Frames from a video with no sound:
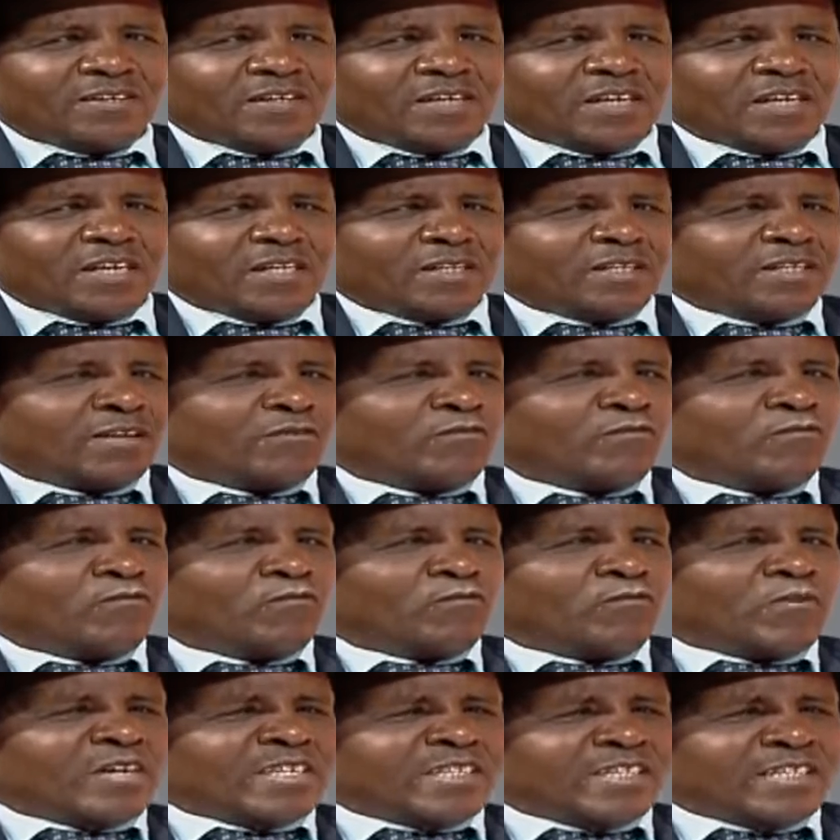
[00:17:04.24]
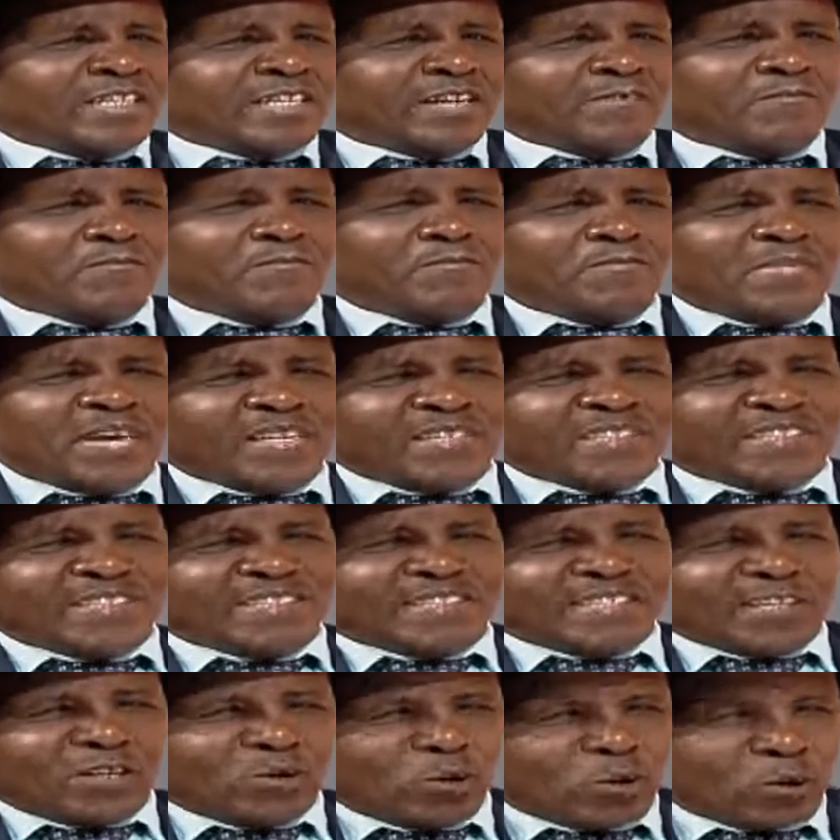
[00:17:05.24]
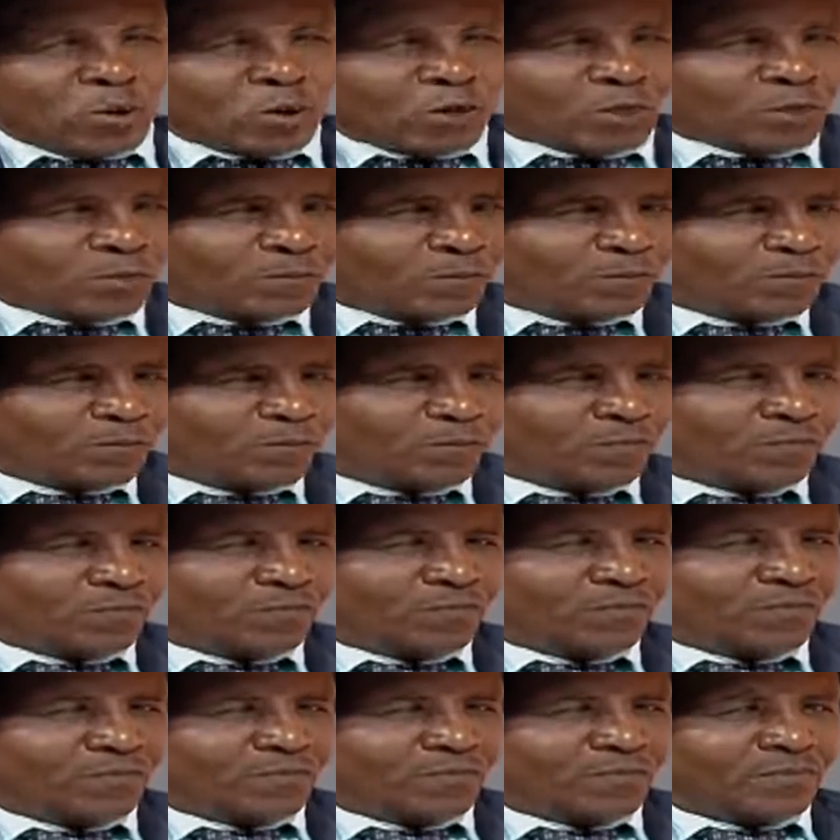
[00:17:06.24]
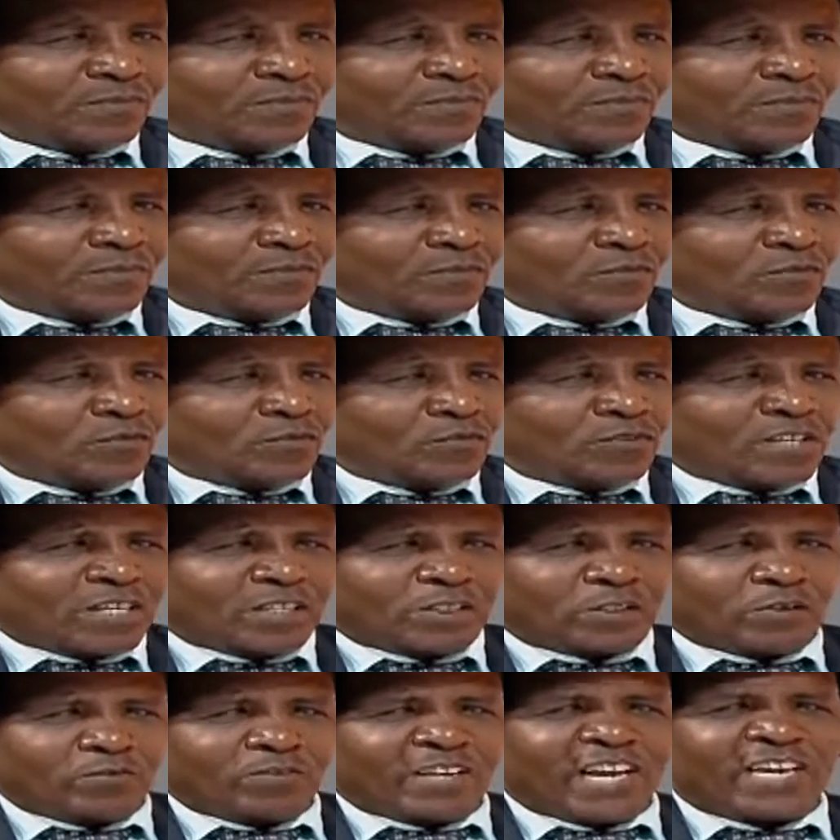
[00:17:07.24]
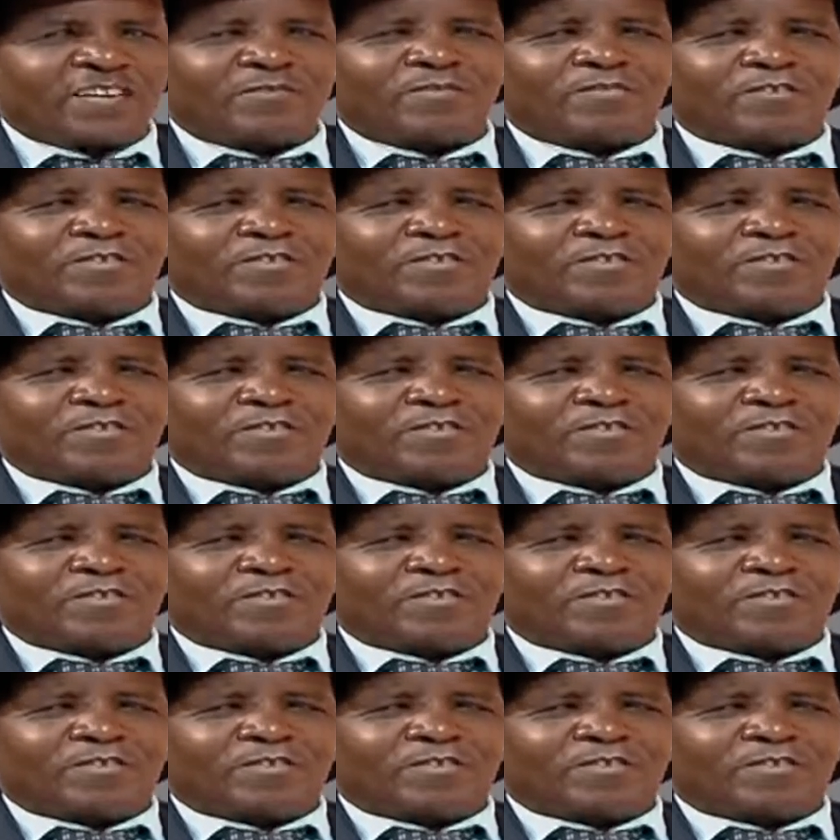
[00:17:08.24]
in the fundamental things of life.